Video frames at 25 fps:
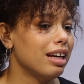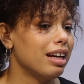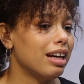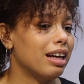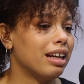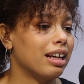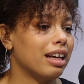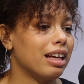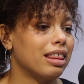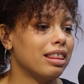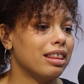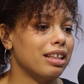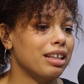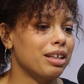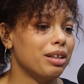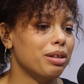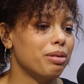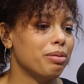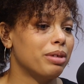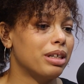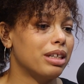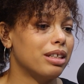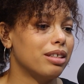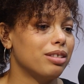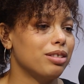And I think
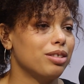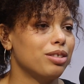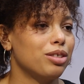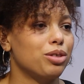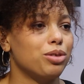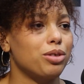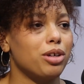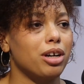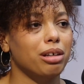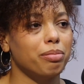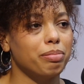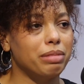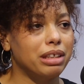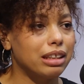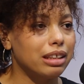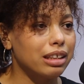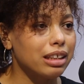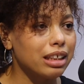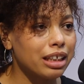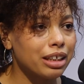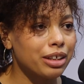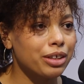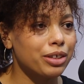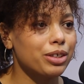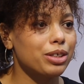what strongman
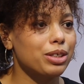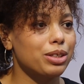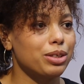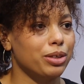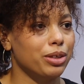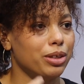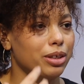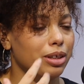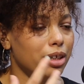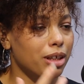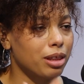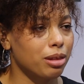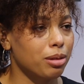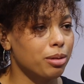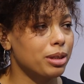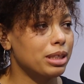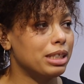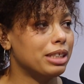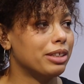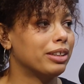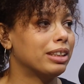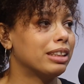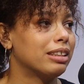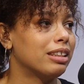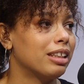leaders or
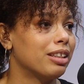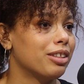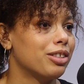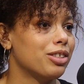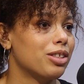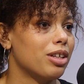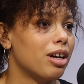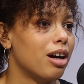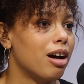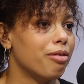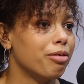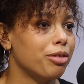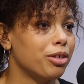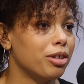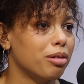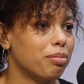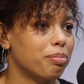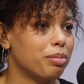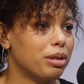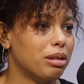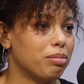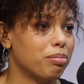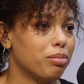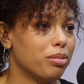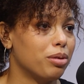authoritarian leaders offer to
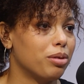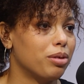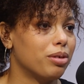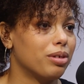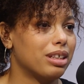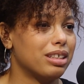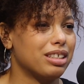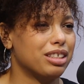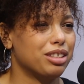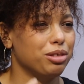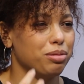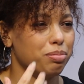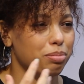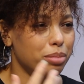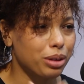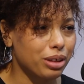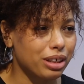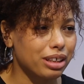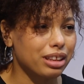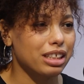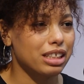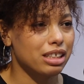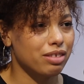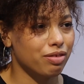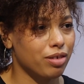people, as you put
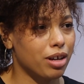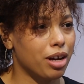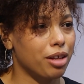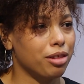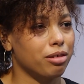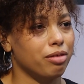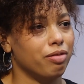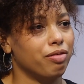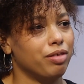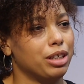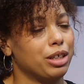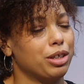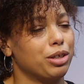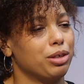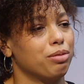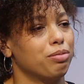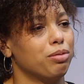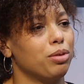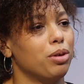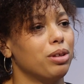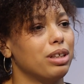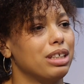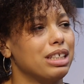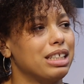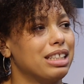in this father figure
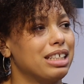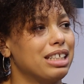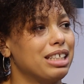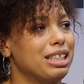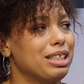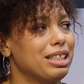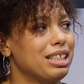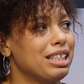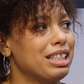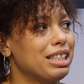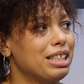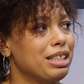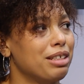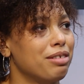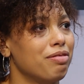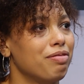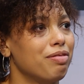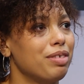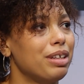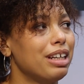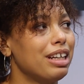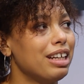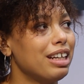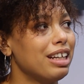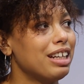role, is this sense
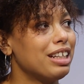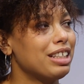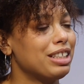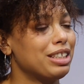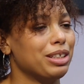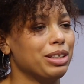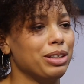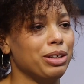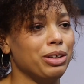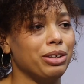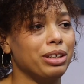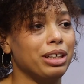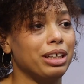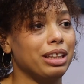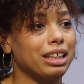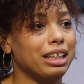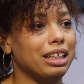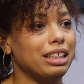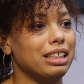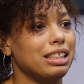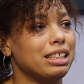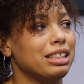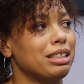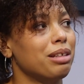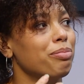of security
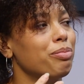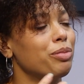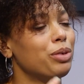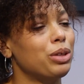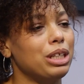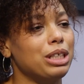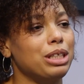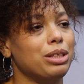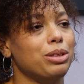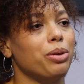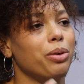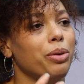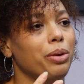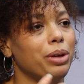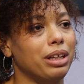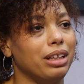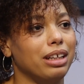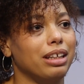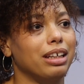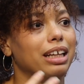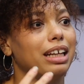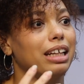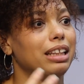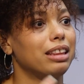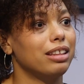that someone is going
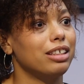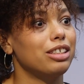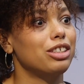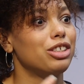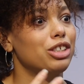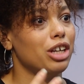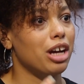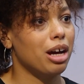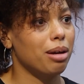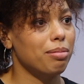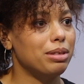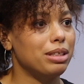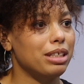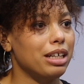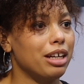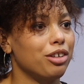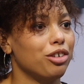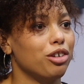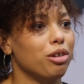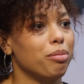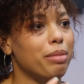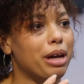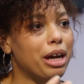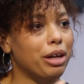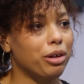to get the job
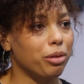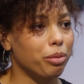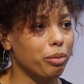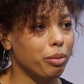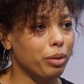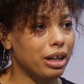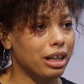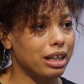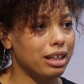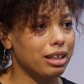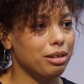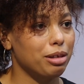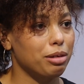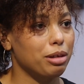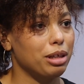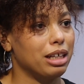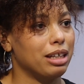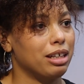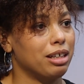done no matter what,